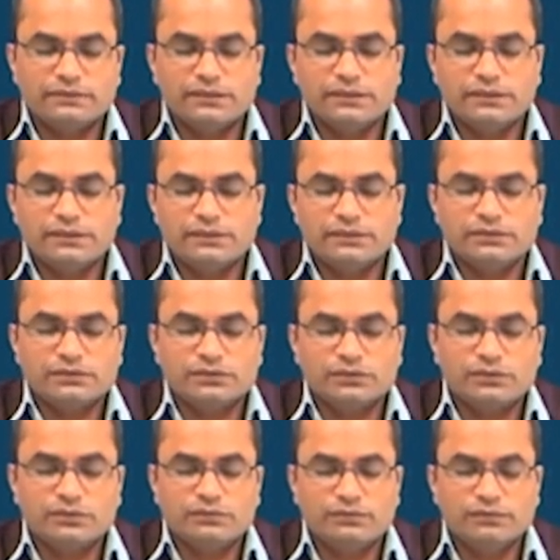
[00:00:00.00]
3.
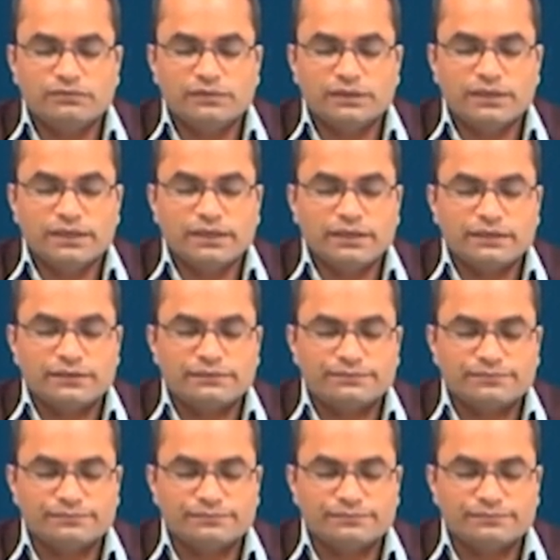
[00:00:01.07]
So, we will get